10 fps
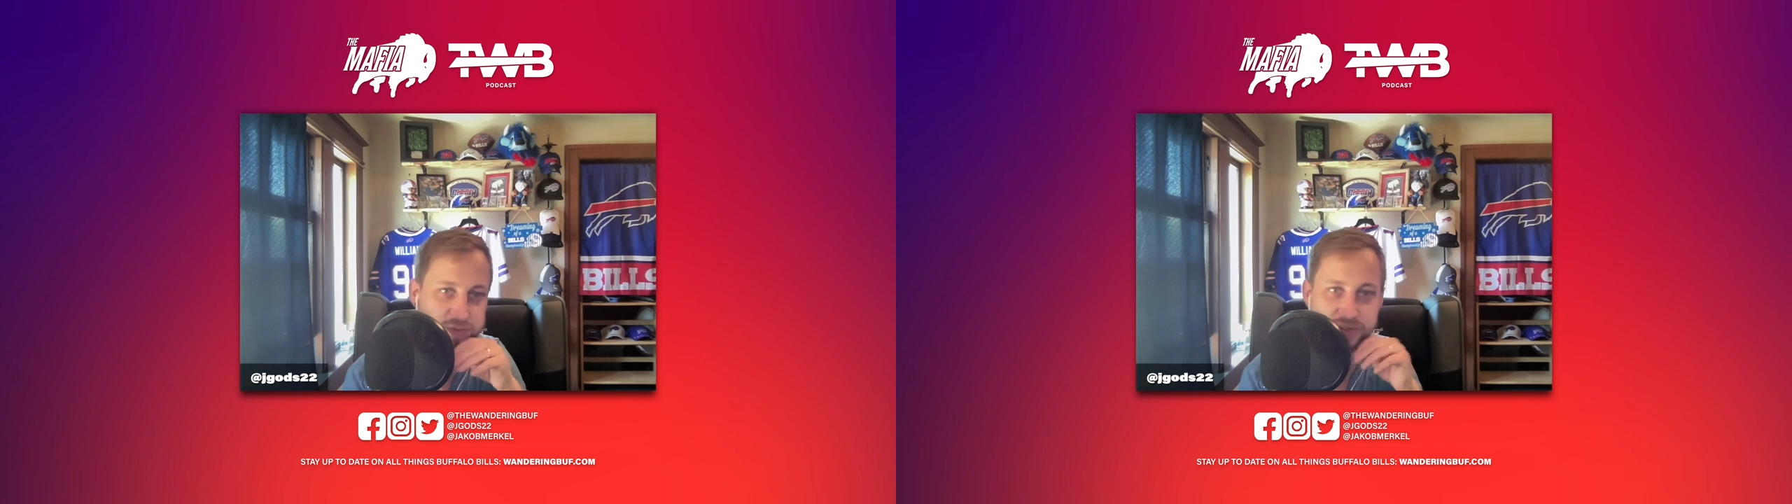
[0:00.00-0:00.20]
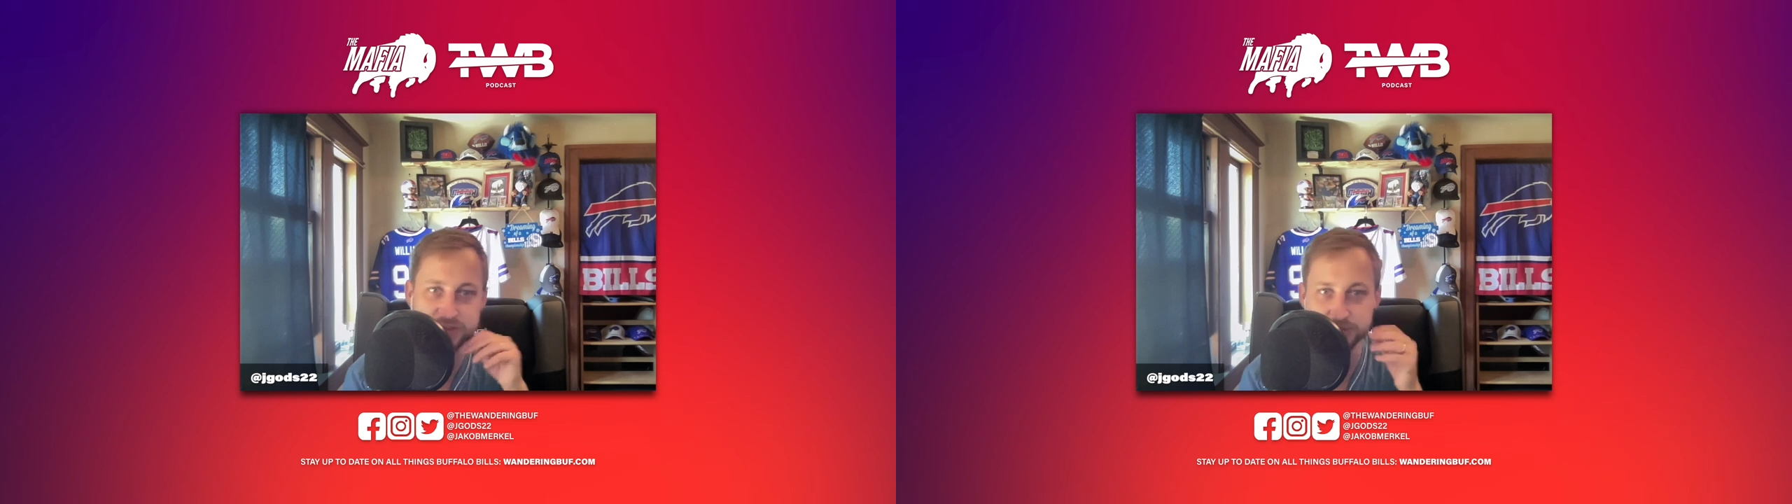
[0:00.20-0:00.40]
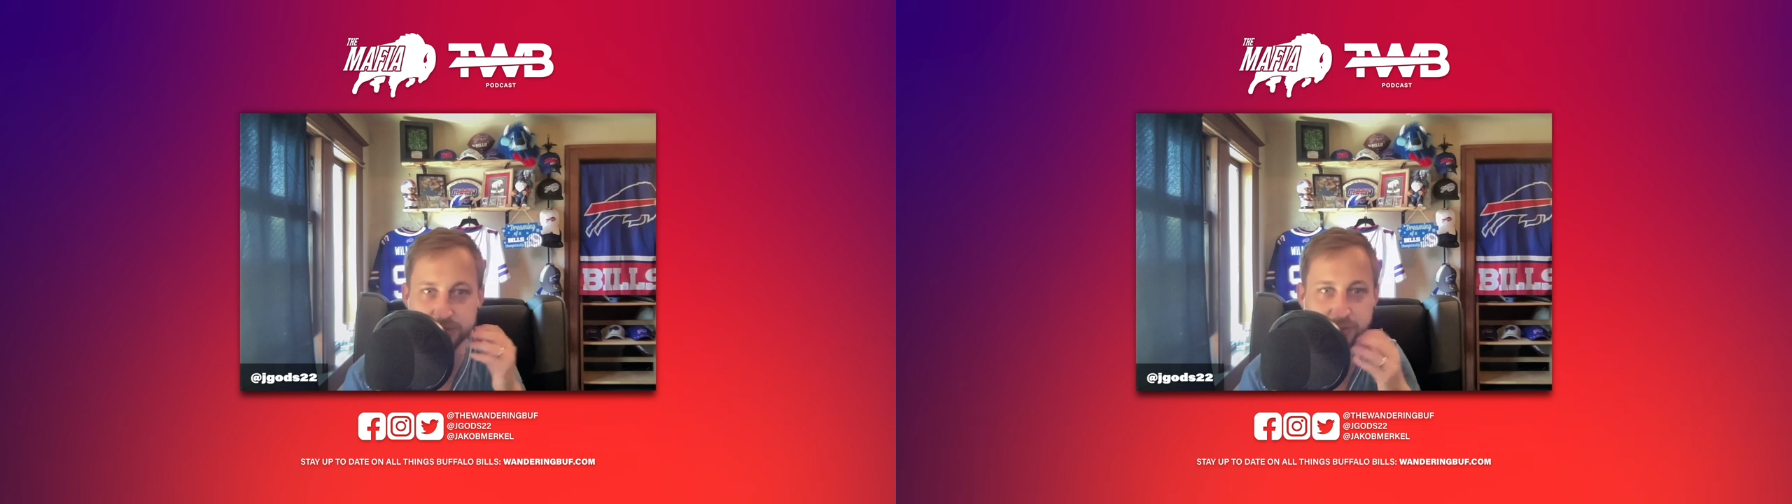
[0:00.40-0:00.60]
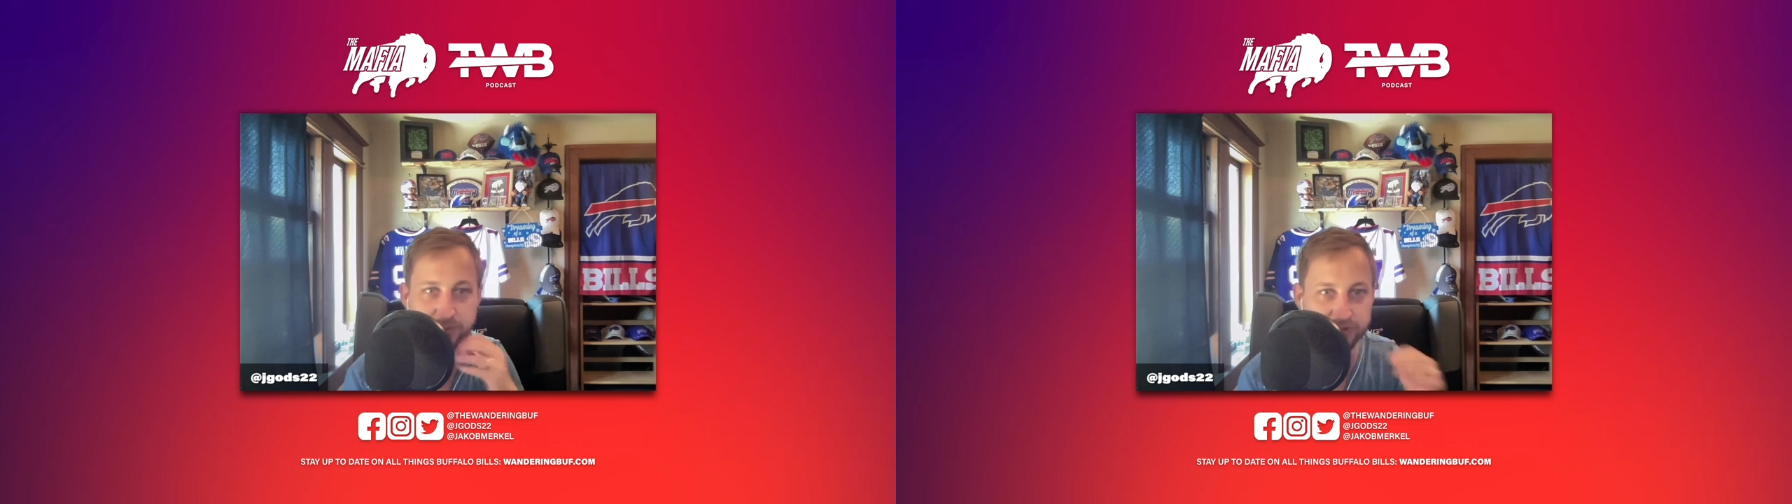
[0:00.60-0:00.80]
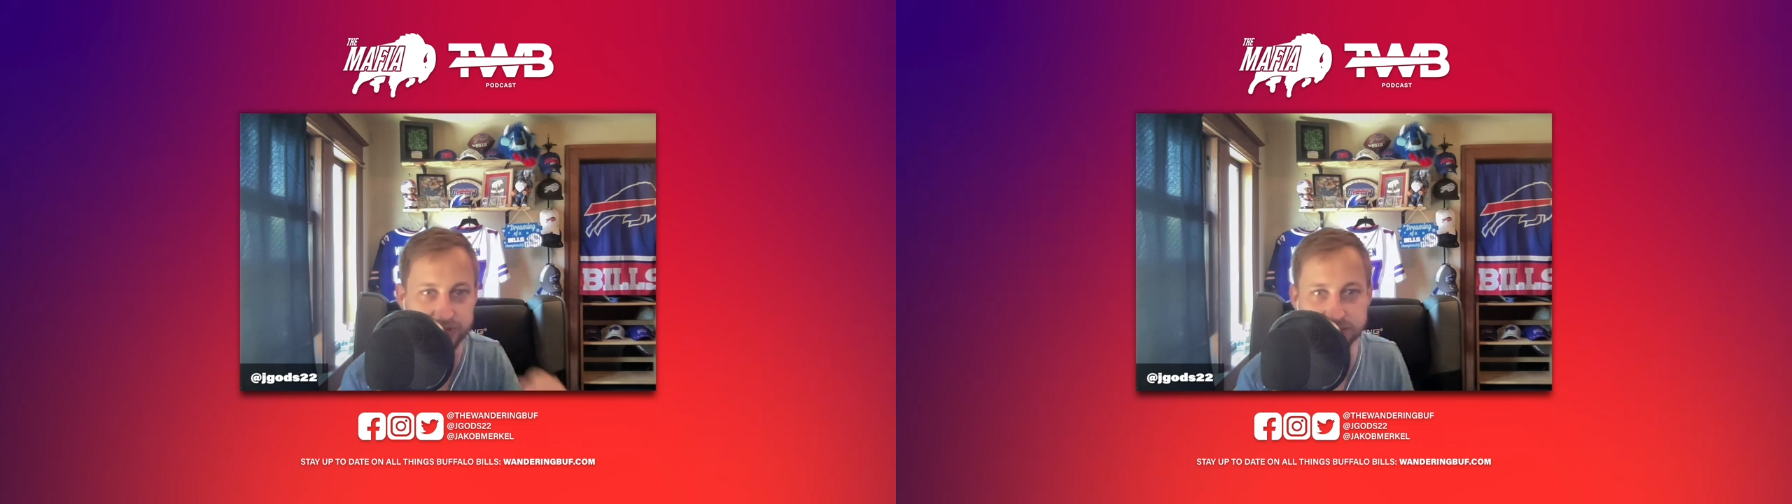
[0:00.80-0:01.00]
real
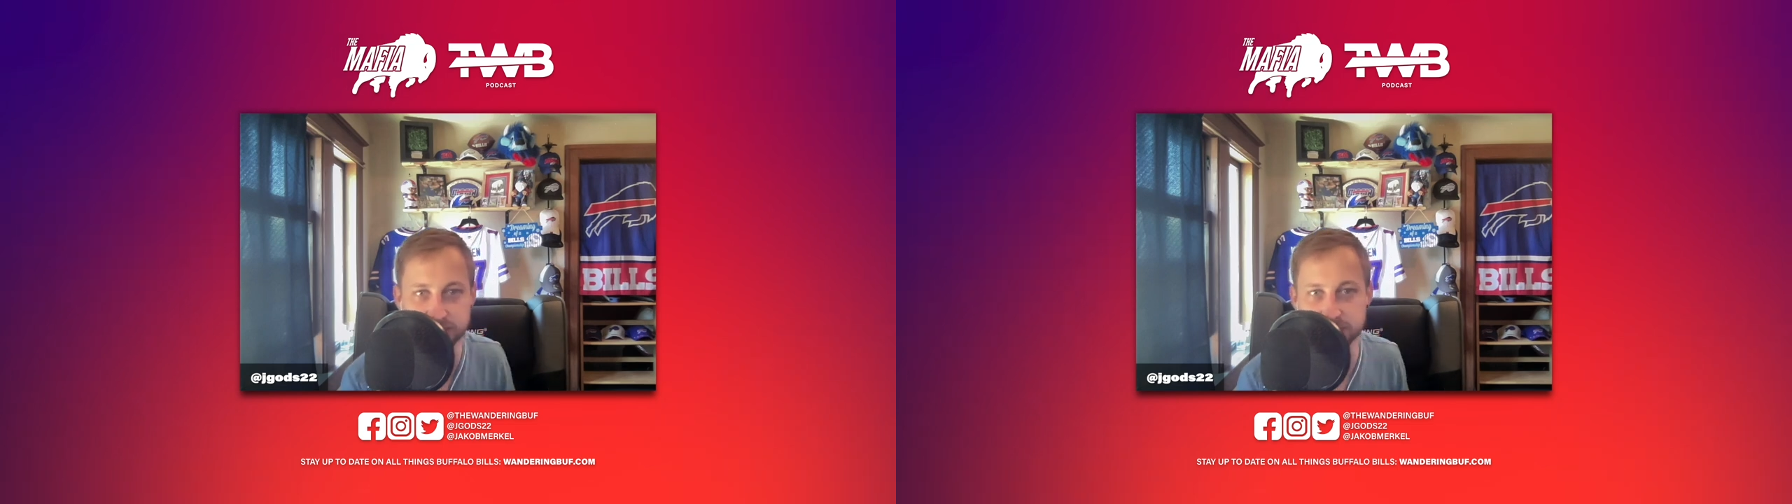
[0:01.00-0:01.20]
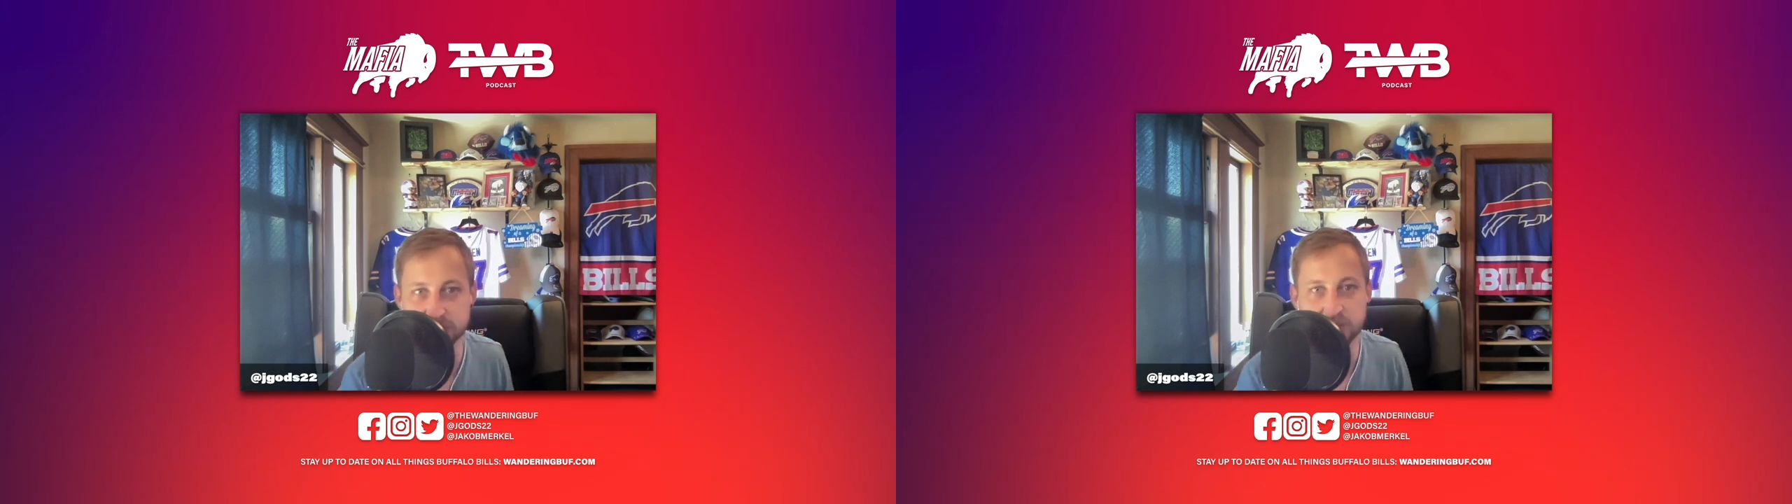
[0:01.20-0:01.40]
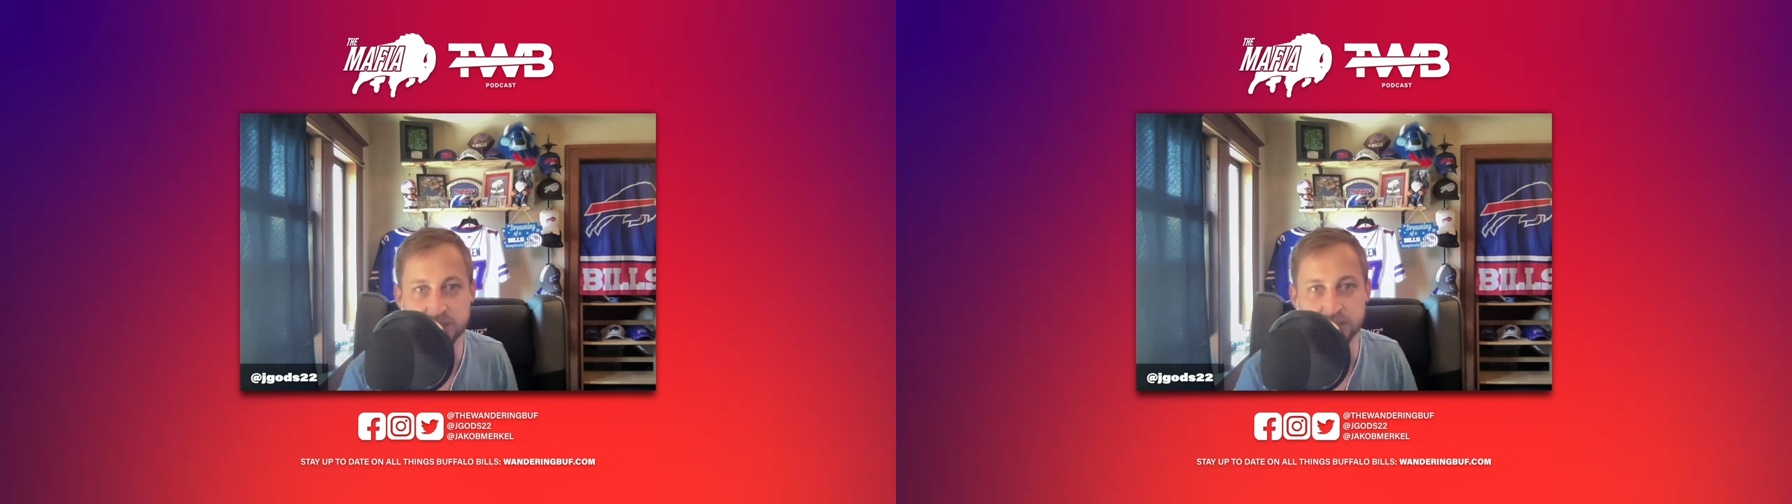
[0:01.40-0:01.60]
simple things.